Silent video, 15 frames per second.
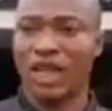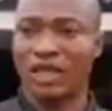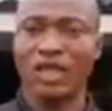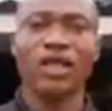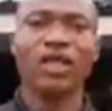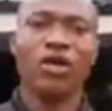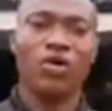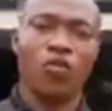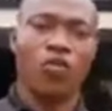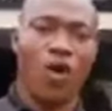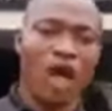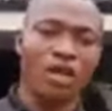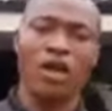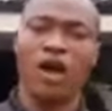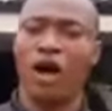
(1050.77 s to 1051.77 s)

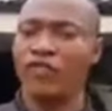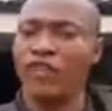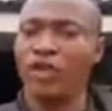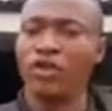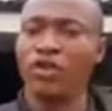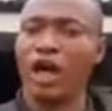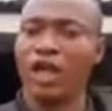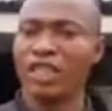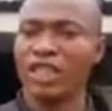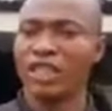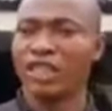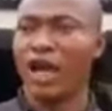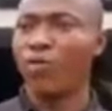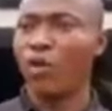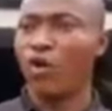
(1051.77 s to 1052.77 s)
one of the
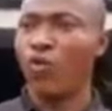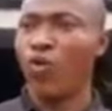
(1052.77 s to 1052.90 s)
noticeable